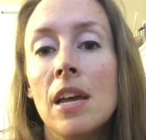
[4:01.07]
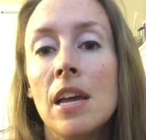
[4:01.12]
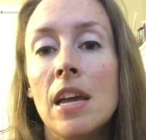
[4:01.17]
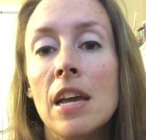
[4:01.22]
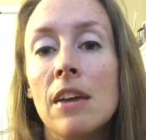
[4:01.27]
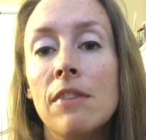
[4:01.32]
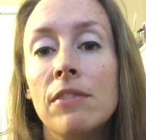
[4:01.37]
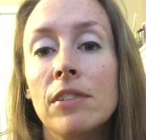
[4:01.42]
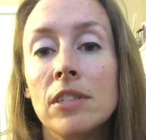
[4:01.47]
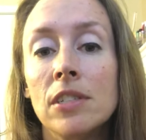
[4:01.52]

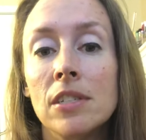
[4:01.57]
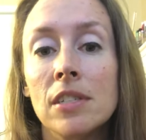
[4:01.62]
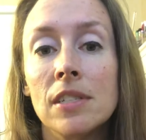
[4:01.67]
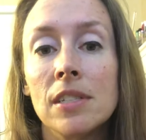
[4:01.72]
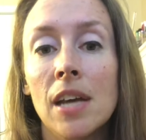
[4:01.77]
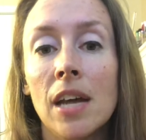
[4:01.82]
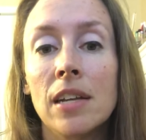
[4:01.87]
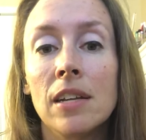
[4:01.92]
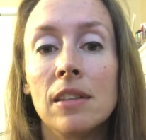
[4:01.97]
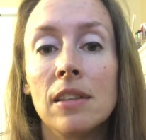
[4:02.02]
If it's
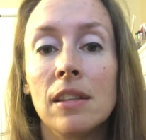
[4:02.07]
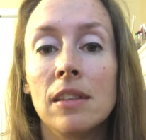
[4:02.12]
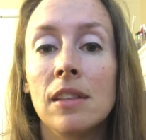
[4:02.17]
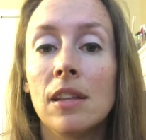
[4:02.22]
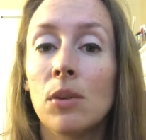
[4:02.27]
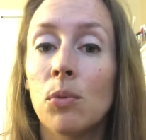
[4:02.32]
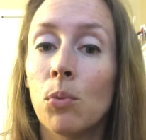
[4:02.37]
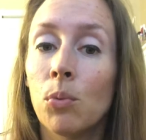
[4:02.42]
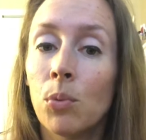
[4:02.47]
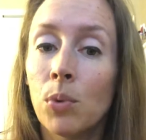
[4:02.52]
decided that
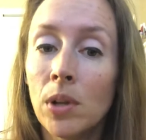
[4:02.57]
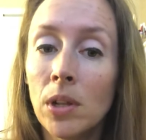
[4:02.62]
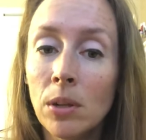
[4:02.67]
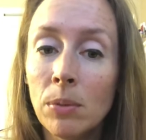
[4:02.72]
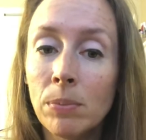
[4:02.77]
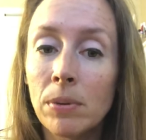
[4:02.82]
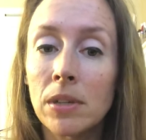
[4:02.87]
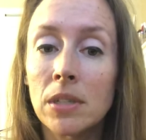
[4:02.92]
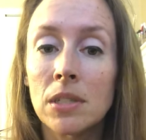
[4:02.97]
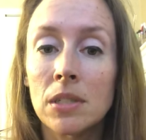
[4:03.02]
they will
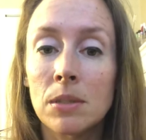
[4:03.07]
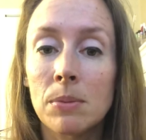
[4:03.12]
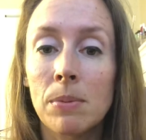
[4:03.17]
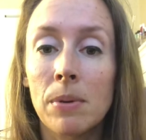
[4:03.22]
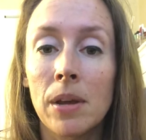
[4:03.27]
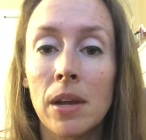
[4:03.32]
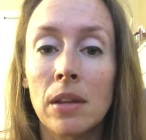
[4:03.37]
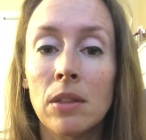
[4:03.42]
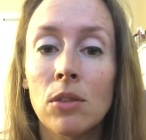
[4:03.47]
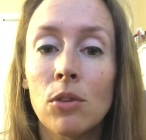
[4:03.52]

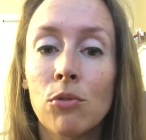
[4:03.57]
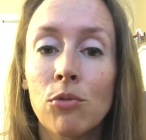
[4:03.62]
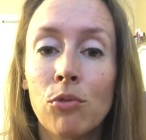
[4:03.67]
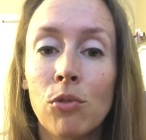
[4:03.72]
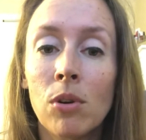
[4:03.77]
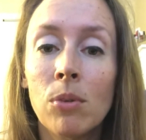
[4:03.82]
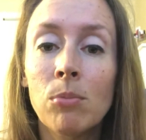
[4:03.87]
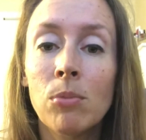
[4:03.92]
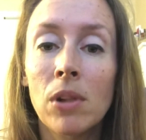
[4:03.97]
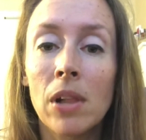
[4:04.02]
participate, the
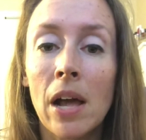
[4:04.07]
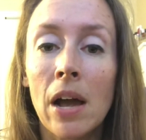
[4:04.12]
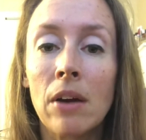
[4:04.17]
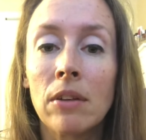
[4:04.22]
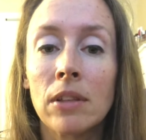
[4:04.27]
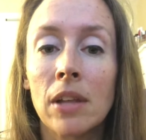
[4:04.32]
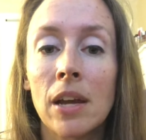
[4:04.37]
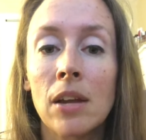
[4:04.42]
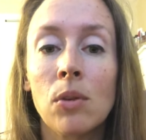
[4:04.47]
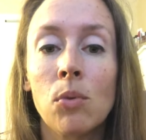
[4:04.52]
form will
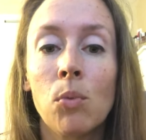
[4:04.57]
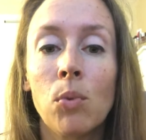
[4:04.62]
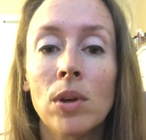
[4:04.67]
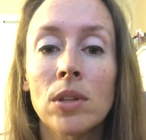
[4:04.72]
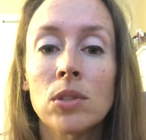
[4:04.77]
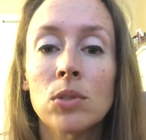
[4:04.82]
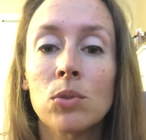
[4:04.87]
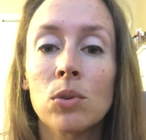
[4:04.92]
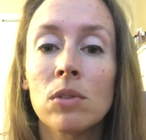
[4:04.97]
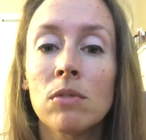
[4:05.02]
outline
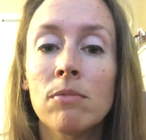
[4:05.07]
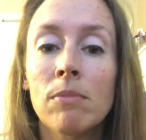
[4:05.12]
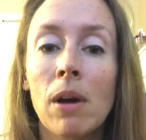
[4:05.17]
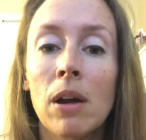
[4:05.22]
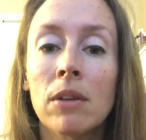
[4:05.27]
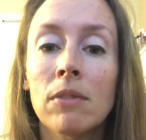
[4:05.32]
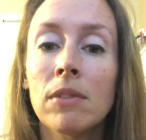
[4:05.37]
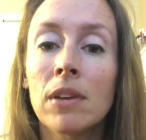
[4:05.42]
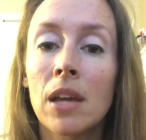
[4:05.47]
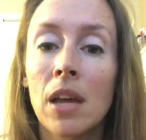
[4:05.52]
what sort of
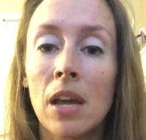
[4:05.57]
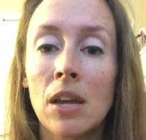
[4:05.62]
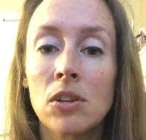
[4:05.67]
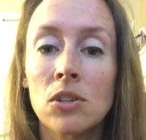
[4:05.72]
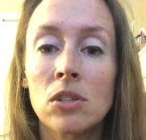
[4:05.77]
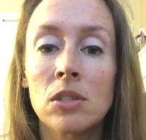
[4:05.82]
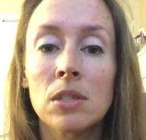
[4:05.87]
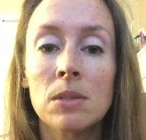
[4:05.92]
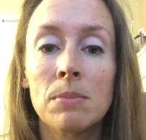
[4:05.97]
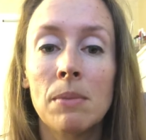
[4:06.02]

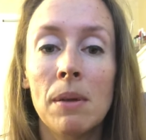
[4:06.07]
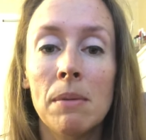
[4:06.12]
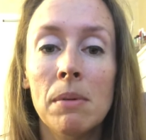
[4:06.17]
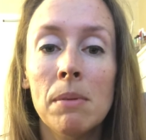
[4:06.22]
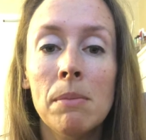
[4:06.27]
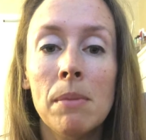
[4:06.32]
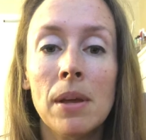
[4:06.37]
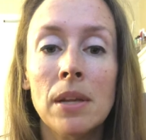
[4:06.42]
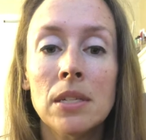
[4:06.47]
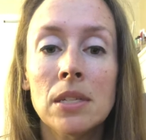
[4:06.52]
modifications may be
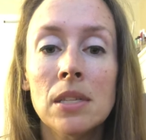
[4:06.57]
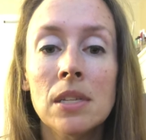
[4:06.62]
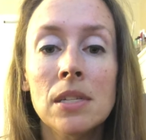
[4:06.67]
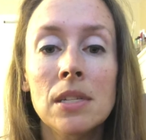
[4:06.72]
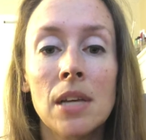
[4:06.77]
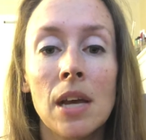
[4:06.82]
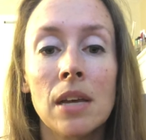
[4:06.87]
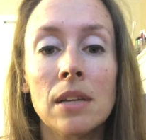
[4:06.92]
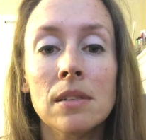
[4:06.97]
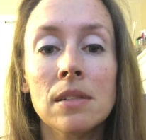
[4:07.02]
made to the
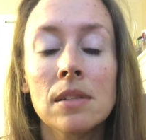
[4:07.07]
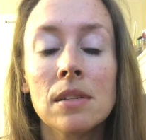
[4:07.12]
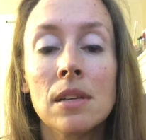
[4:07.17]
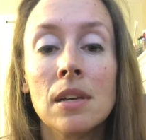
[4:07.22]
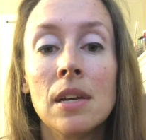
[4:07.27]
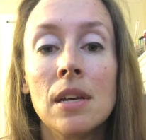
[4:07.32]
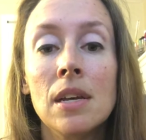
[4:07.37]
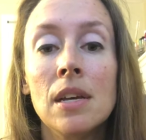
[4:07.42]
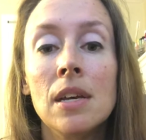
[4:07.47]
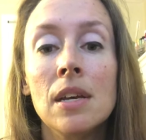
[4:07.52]
test,
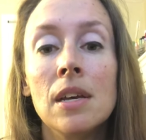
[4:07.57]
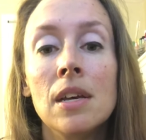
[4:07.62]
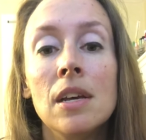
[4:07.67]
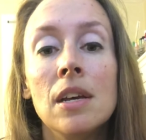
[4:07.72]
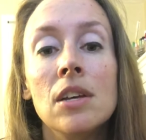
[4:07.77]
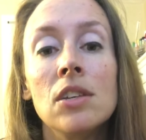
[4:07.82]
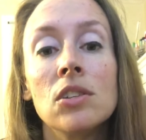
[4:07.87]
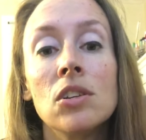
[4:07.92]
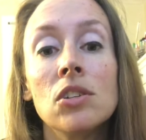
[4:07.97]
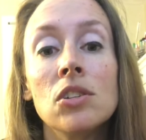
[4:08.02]

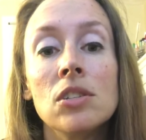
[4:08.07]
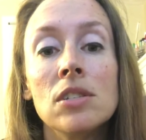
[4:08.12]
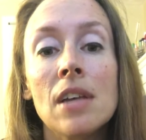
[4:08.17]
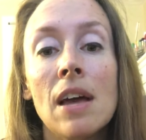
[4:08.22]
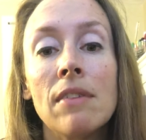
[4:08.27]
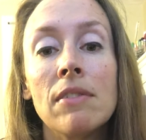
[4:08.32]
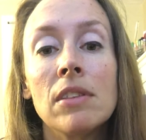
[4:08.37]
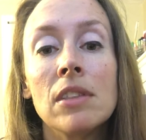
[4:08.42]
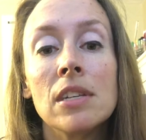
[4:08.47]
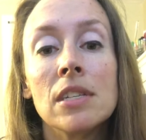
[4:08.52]
such as
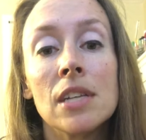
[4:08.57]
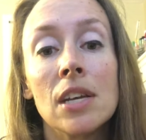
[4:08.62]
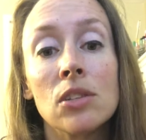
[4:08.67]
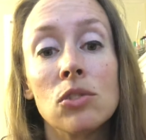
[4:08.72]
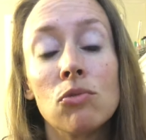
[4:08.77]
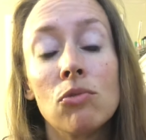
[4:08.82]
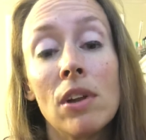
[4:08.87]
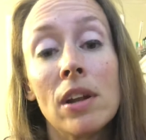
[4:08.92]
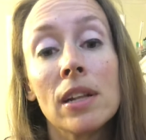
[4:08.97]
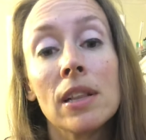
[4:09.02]
having the
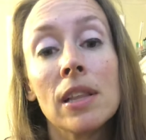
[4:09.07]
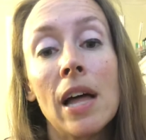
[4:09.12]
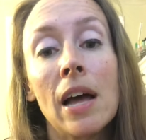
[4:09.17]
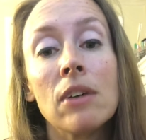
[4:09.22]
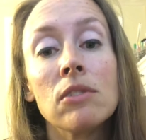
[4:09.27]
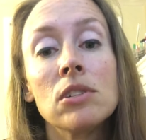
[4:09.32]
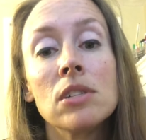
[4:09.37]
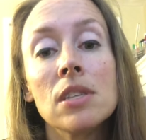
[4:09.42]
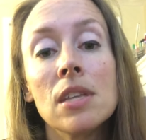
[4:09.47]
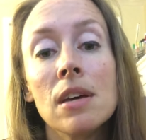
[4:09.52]
test read
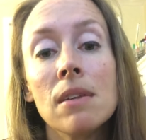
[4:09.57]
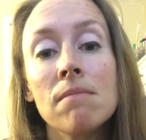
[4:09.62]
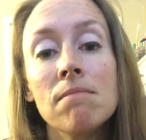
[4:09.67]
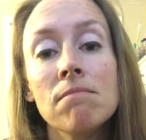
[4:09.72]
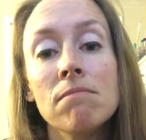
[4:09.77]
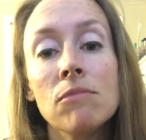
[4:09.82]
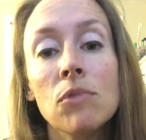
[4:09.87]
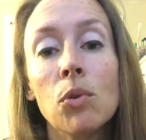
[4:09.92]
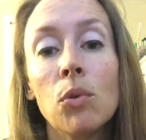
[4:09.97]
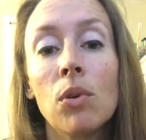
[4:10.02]
aloud to them
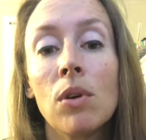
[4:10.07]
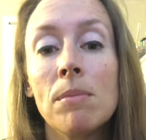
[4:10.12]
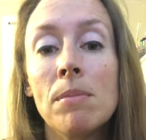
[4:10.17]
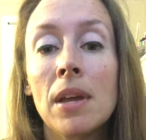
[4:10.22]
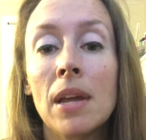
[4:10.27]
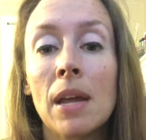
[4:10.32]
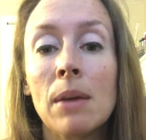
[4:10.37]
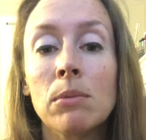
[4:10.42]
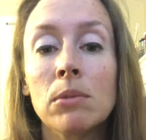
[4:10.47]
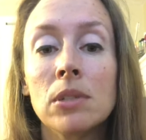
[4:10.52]
or
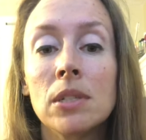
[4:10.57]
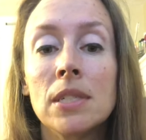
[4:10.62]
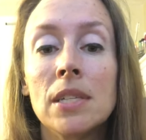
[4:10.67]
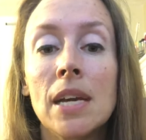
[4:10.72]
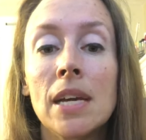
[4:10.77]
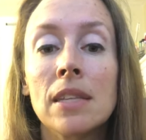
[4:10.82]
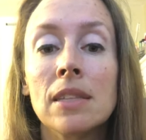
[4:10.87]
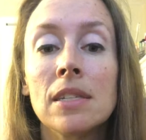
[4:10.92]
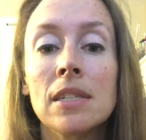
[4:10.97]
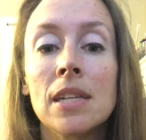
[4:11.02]
being able to
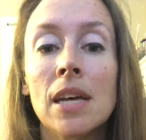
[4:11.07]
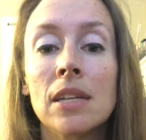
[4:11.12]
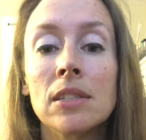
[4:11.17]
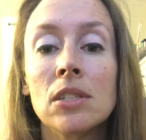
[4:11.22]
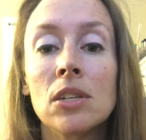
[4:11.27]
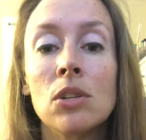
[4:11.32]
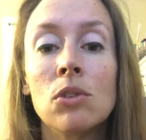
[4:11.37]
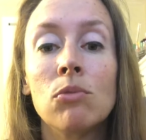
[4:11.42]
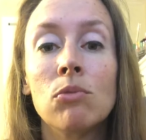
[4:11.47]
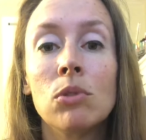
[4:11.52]
take the
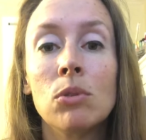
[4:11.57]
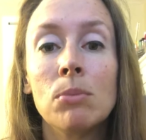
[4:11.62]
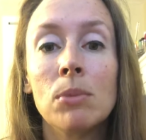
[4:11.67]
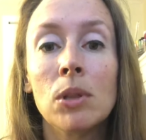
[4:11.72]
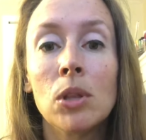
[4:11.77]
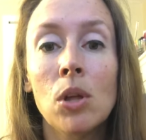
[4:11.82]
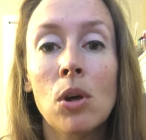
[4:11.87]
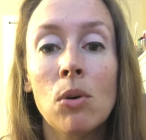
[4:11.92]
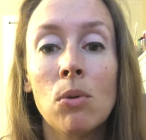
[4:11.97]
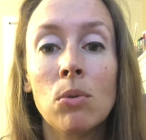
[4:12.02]
test in a room
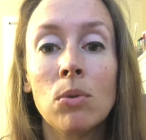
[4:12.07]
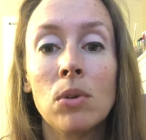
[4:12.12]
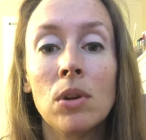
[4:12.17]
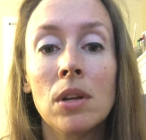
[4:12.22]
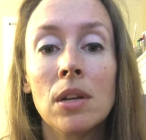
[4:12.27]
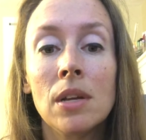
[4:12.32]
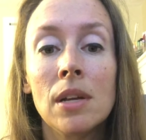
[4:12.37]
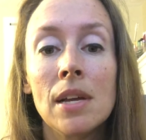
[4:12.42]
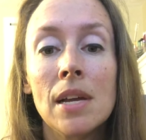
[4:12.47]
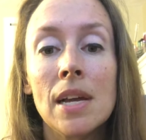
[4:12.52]
alone
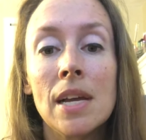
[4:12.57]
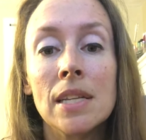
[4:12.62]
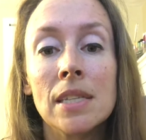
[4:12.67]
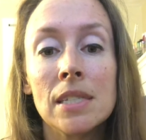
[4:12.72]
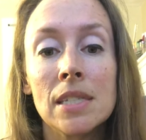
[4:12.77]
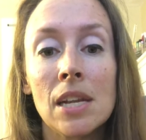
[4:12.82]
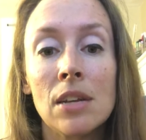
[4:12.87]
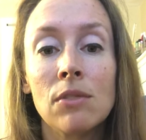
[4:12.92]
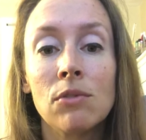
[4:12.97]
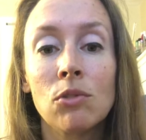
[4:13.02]

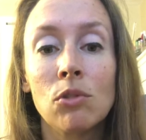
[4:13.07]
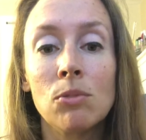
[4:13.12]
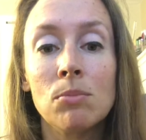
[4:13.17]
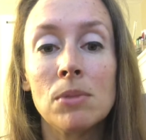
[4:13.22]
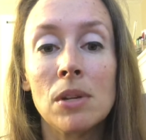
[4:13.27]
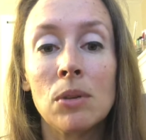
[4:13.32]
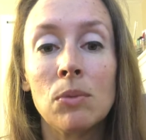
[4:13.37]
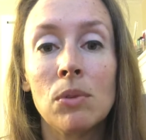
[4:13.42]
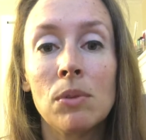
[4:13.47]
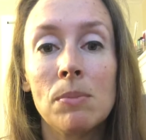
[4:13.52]
instead of grouped
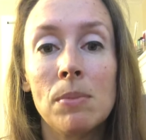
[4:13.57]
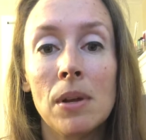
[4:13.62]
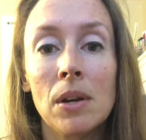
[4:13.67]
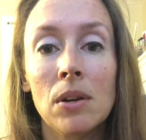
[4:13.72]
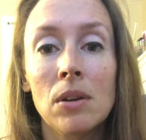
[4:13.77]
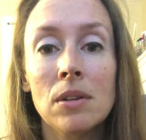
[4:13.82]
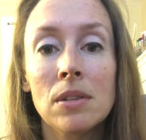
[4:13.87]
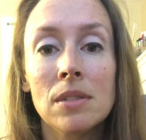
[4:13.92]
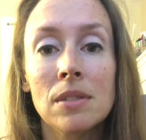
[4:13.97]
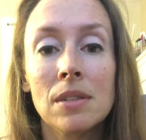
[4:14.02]
in with
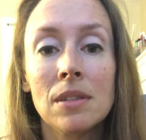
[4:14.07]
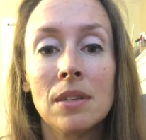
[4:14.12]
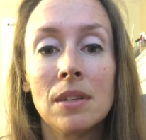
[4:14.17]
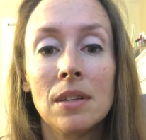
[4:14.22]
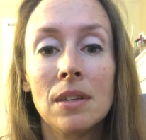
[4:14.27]
peers.